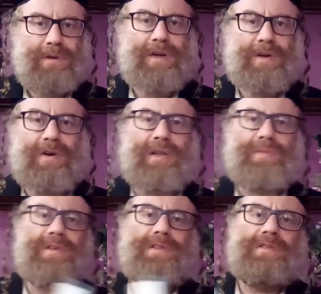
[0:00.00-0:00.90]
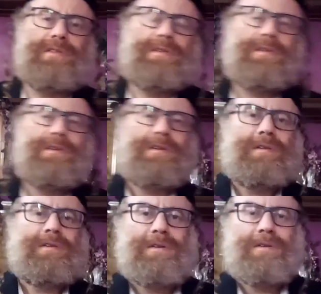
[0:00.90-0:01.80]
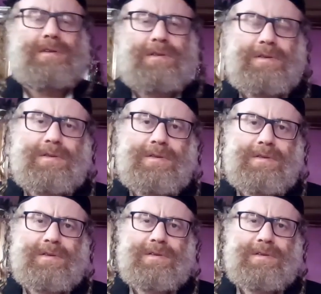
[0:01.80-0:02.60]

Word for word: Okay, go ahead, please. So let's say you and a partner,